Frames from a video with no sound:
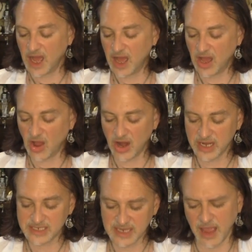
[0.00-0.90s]

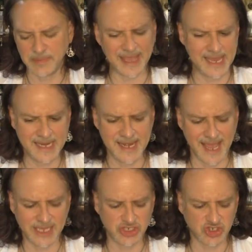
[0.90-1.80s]
archetype in
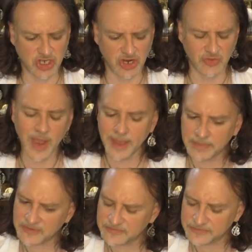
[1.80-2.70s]
nature,
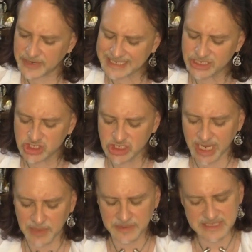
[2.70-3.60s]
right? But
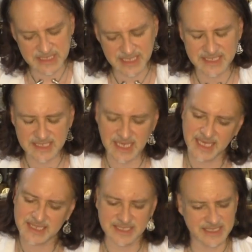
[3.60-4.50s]
friendship, it's got
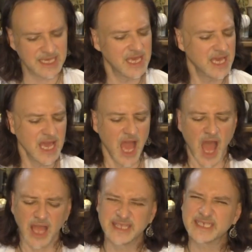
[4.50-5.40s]

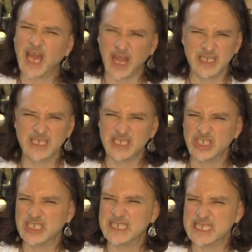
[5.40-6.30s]
a
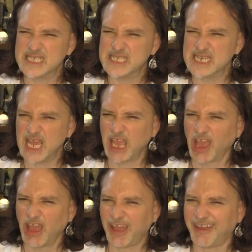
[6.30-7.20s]
touch of Disney.
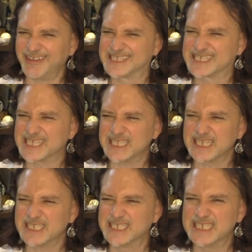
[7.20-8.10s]
It's a
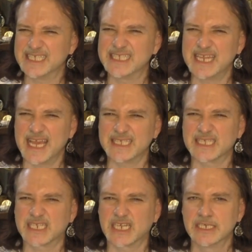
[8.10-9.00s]
little
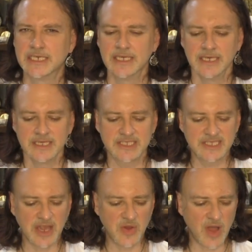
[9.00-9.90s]
Disney-esque.
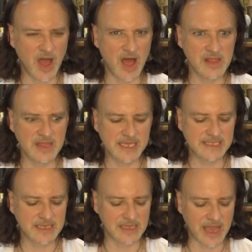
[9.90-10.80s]
So
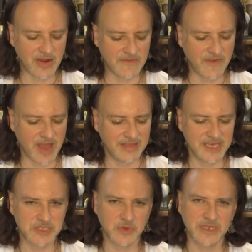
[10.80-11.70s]
let's clarify
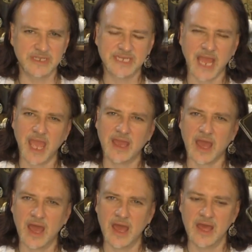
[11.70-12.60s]
these. We're going to
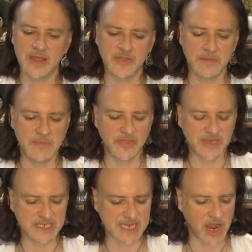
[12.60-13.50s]
take the
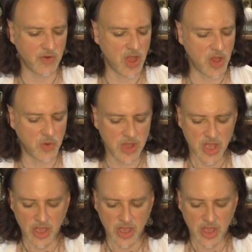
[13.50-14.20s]
Mythic Tarot,